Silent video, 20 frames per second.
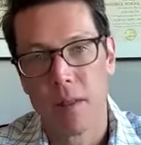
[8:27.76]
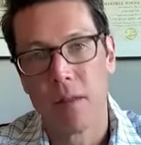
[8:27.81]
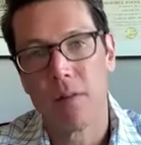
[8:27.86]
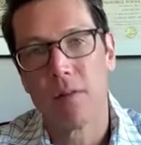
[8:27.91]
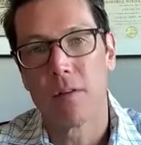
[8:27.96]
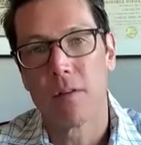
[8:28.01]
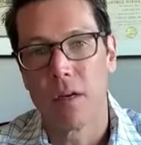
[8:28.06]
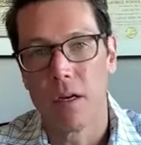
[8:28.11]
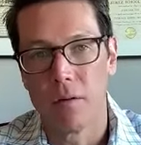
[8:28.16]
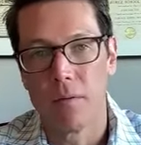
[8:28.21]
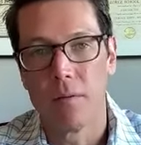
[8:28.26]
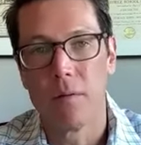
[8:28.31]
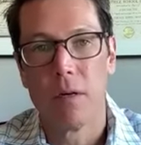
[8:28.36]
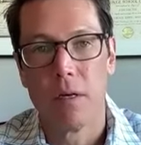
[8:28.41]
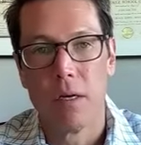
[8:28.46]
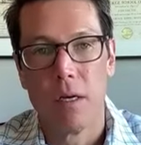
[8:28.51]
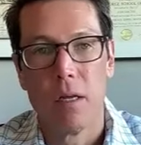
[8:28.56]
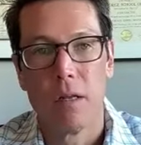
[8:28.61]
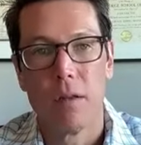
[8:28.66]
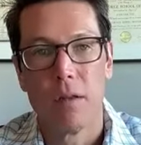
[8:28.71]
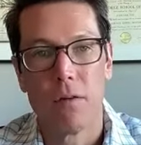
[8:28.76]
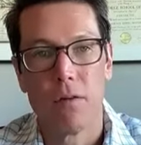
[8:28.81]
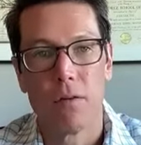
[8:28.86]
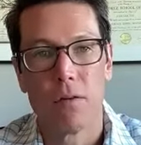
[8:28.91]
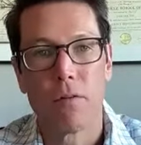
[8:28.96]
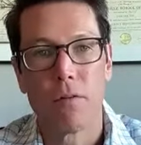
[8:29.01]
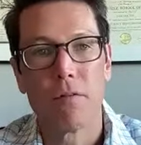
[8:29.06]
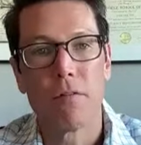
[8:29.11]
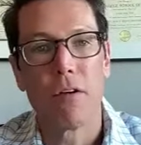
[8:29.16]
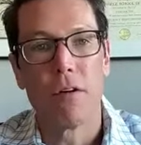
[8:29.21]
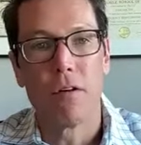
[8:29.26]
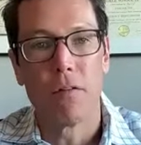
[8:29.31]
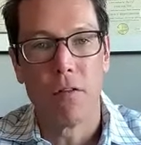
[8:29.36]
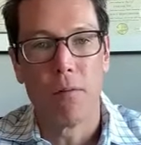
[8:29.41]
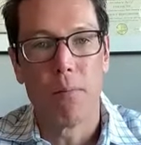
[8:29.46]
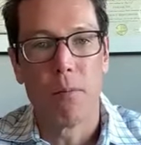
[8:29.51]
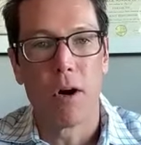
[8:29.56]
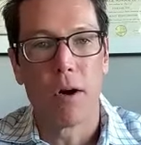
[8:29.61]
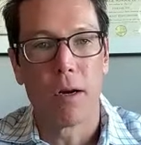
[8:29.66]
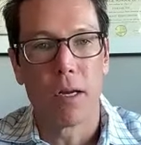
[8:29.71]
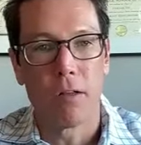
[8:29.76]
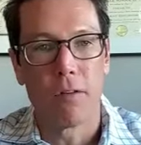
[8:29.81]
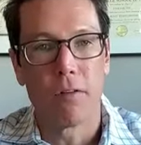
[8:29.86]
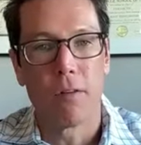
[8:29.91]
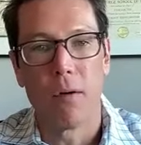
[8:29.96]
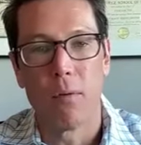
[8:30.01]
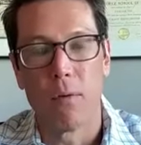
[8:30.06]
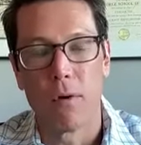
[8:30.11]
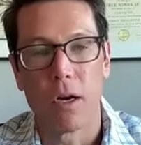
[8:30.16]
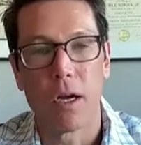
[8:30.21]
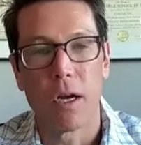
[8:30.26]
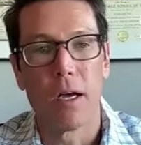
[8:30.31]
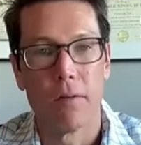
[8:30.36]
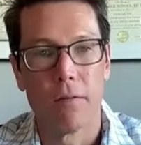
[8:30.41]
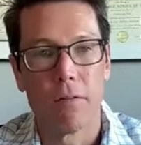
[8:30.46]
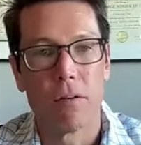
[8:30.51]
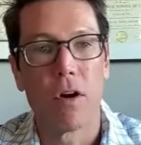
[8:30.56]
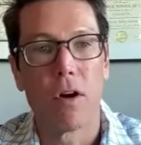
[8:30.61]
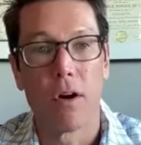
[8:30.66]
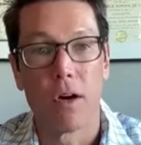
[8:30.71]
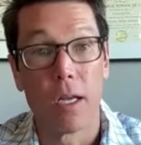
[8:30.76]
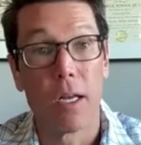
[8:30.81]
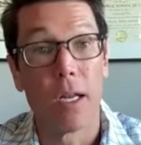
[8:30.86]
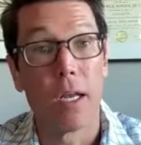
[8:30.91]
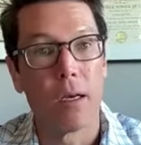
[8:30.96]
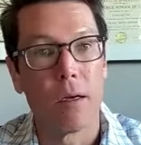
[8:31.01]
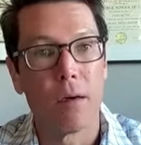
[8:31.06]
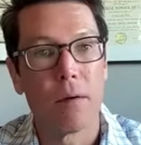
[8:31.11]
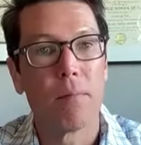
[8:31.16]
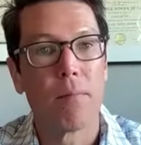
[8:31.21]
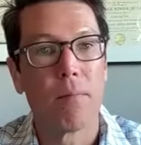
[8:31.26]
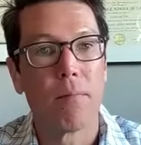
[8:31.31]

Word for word: So those are a few of the markets that we're kind of targeting.